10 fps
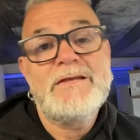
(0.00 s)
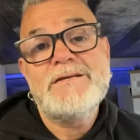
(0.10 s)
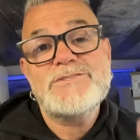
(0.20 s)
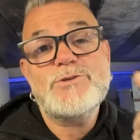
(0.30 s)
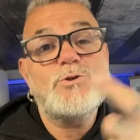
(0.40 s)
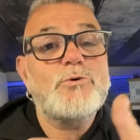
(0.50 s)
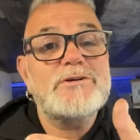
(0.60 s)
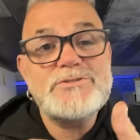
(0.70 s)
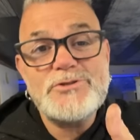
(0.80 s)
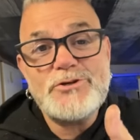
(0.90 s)
So
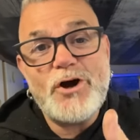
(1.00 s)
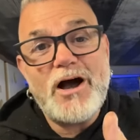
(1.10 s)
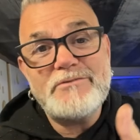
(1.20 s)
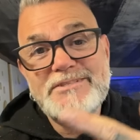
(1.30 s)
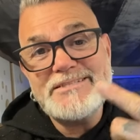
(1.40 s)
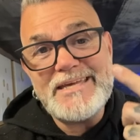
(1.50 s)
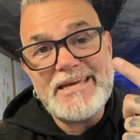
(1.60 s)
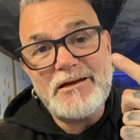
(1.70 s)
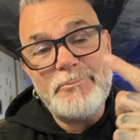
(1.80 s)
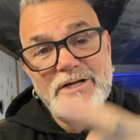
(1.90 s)
Lauren took off to
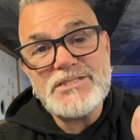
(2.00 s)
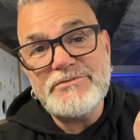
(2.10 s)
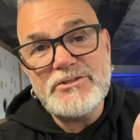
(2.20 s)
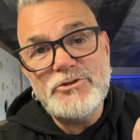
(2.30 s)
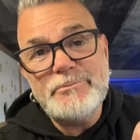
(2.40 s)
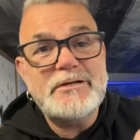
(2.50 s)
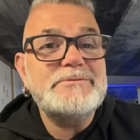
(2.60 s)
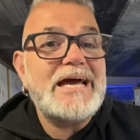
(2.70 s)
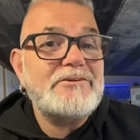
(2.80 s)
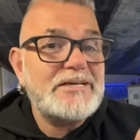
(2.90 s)
take a bunch of aluminum
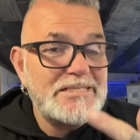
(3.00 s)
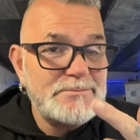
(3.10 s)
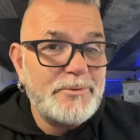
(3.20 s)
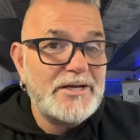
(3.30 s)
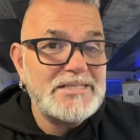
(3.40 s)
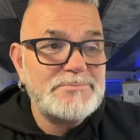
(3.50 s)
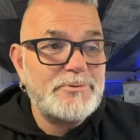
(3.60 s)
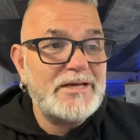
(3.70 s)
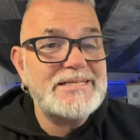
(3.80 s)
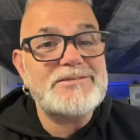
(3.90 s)
down to his buddy's
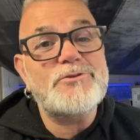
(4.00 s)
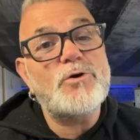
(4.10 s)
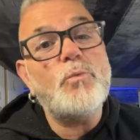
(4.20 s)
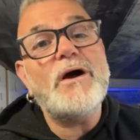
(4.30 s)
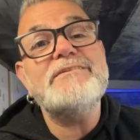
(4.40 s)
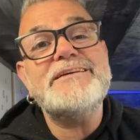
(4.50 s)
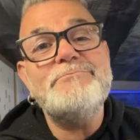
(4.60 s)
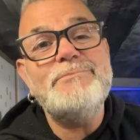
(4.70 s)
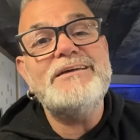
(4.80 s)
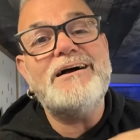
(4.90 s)
place and they're
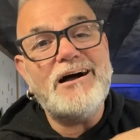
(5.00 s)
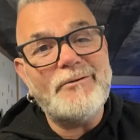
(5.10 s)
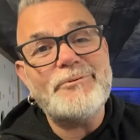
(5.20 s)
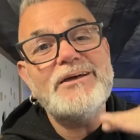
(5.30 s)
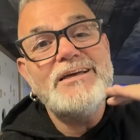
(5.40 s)
welding me up